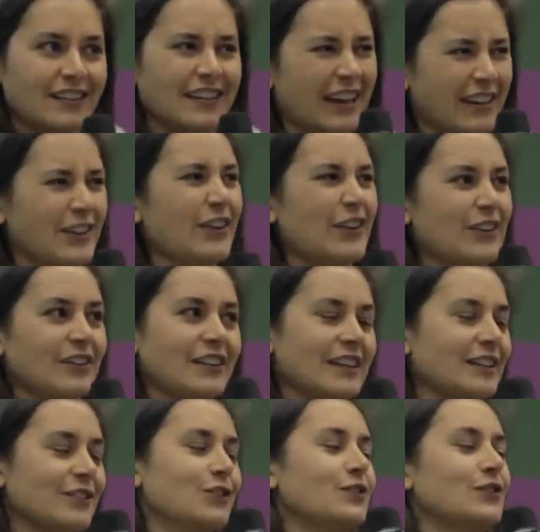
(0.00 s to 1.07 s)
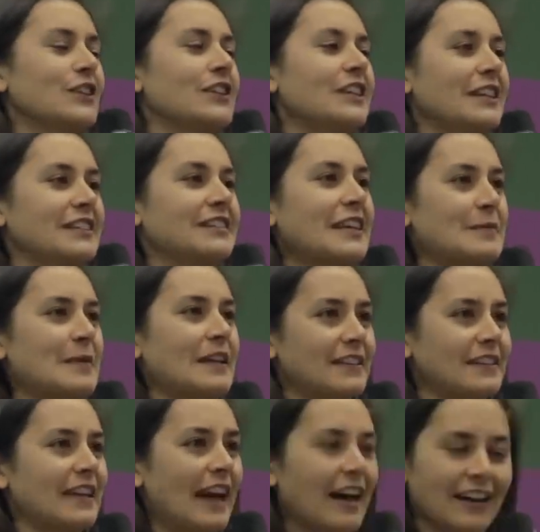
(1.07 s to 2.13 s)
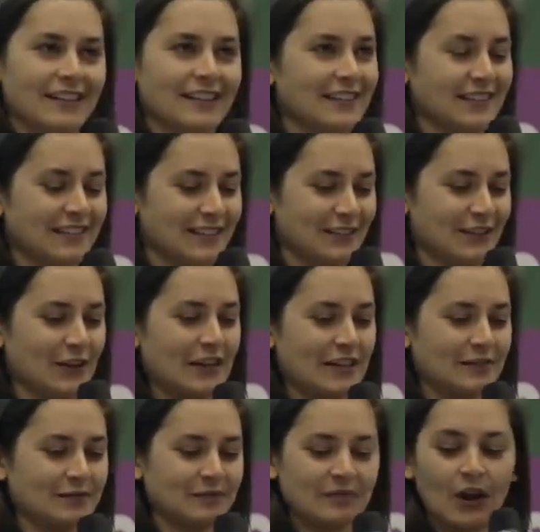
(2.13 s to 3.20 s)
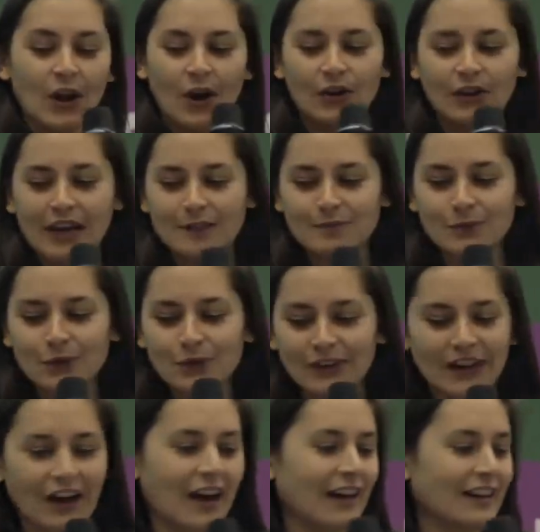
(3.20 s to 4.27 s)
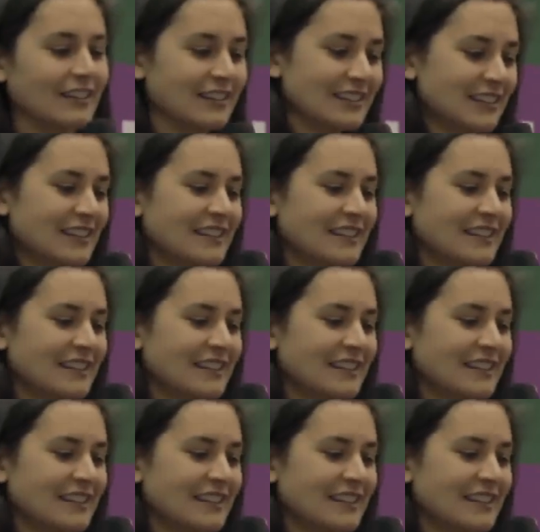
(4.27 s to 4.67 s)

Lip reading: I know, I can just feel the excitement. Yeah, it's great. Okay, moving on.